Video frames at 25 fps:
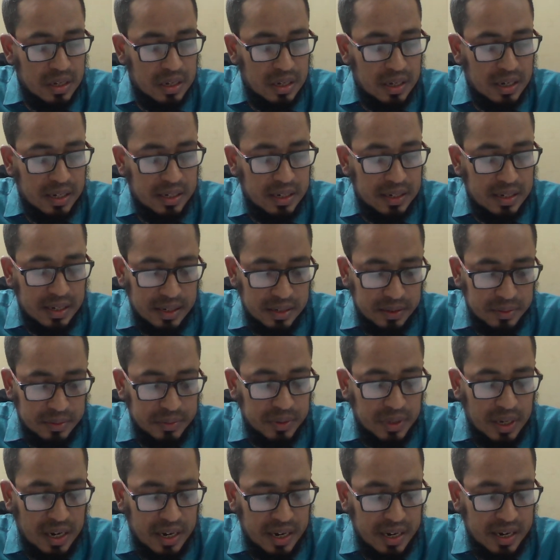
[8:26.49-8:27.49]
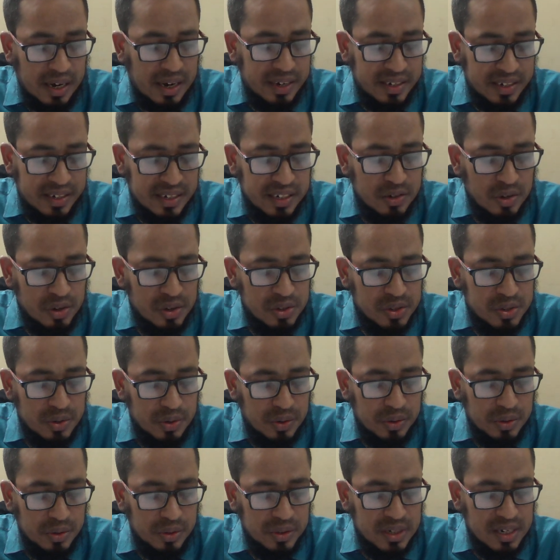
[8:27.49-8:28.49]
And I did
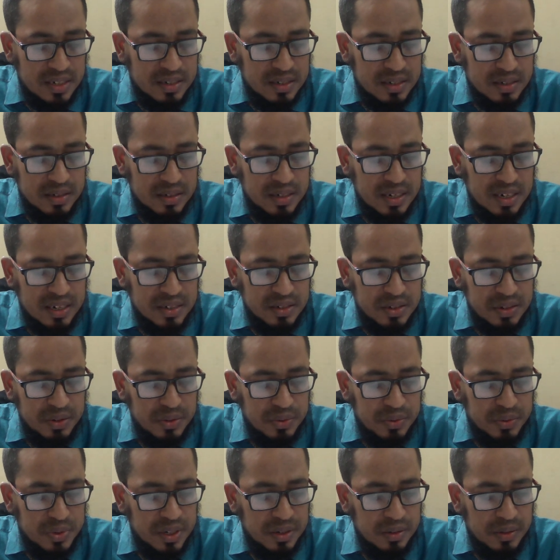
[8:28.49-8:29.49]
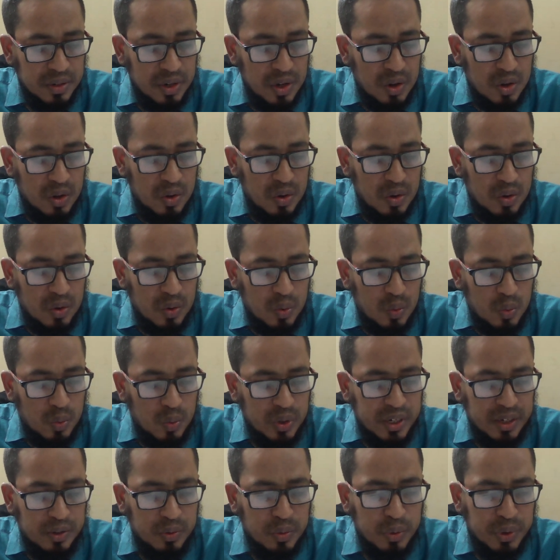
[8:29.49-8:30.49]
also just using
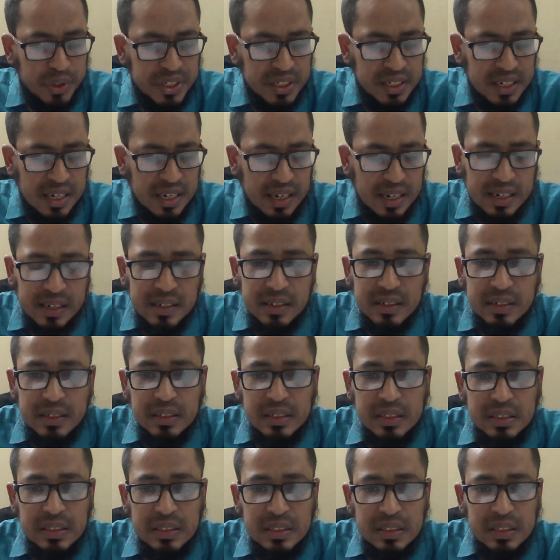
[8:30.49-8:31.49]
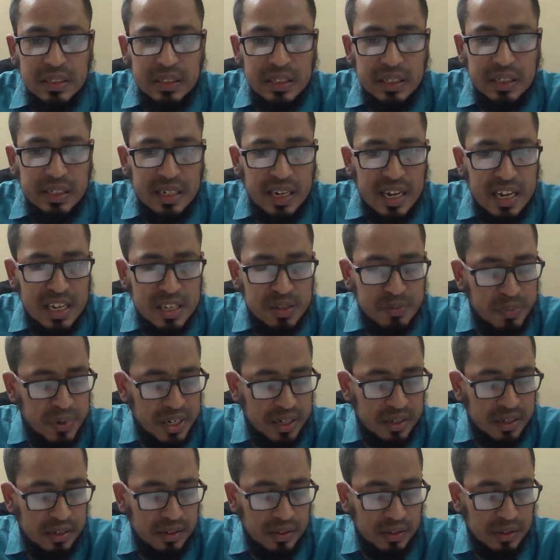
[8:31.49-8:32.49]
in which year it has
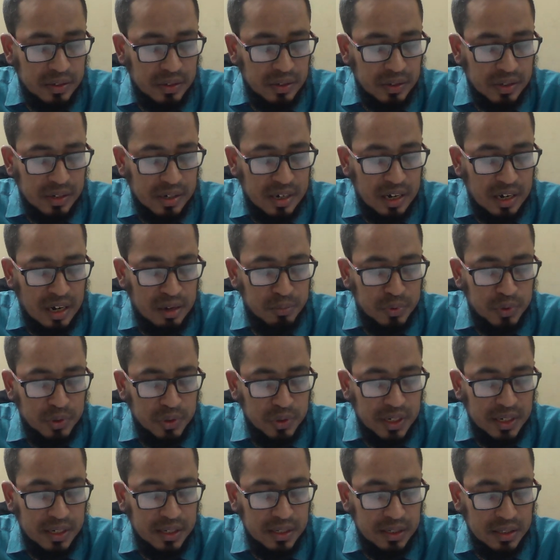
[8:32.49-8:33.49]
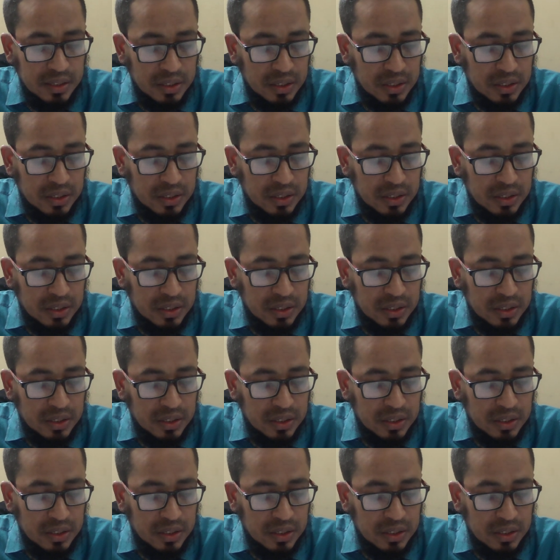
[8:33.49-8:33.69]
been come to the